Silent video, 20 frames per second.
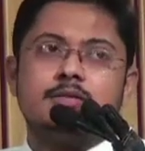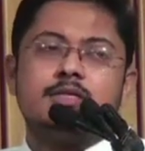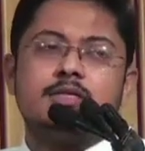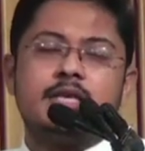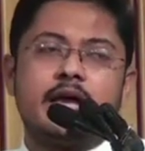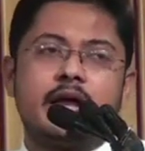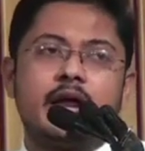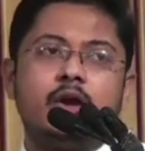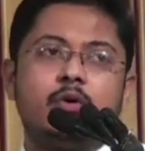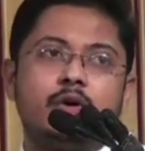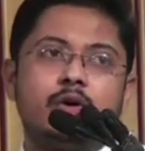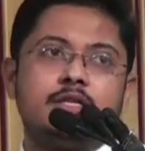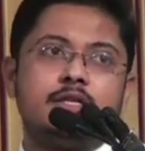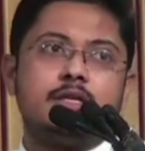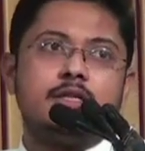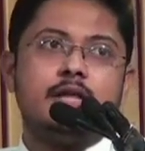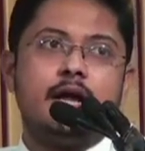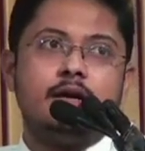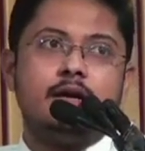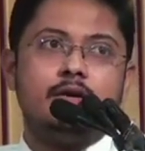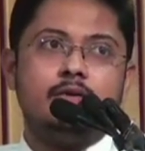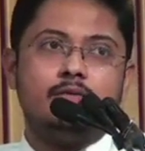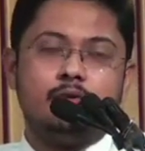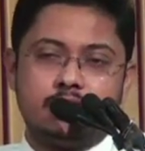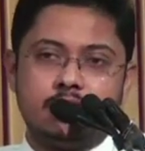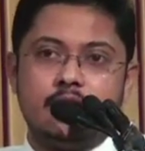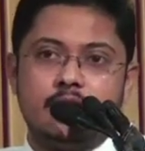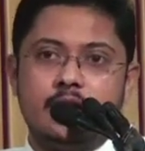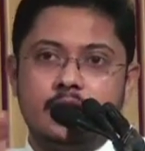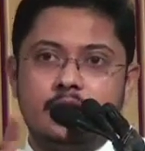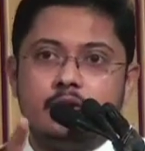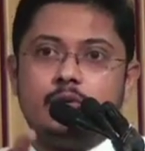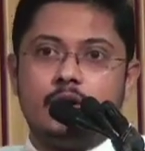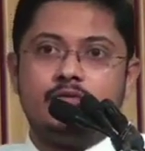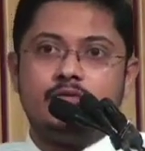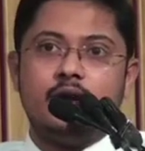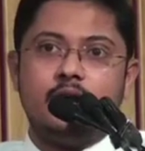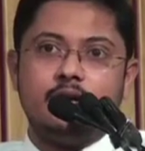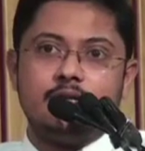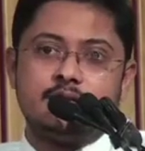The second question that was related
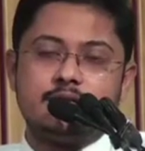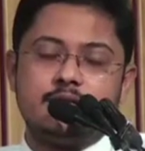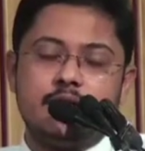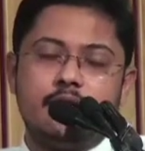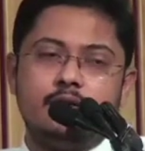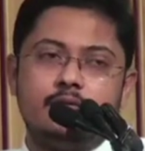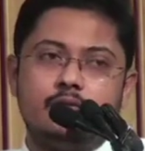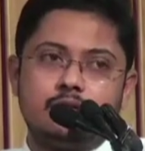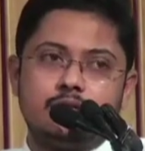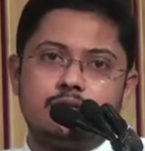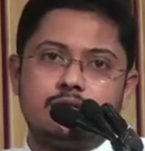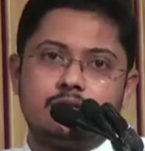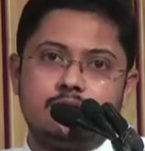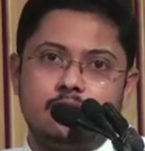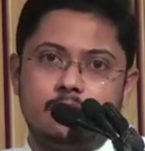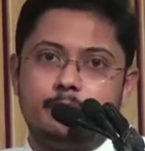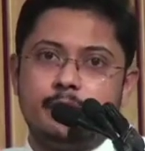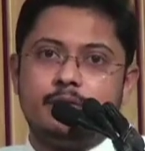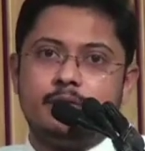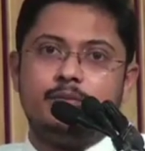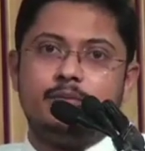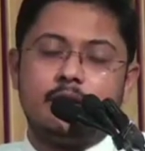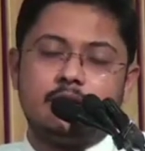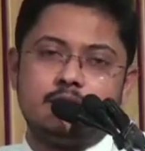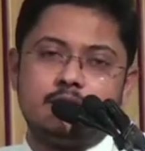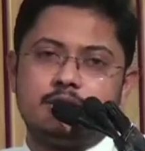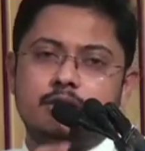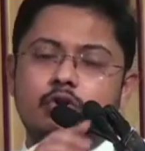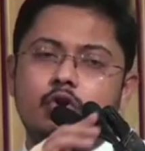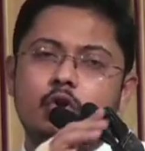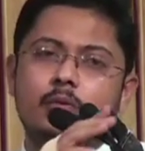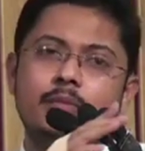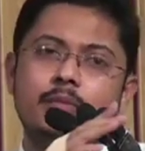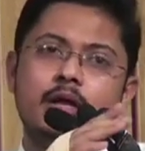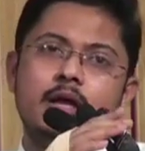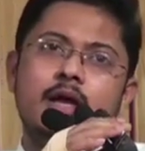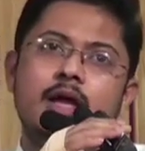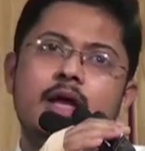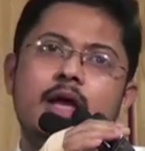to Afghanistan was the big brother syndrome.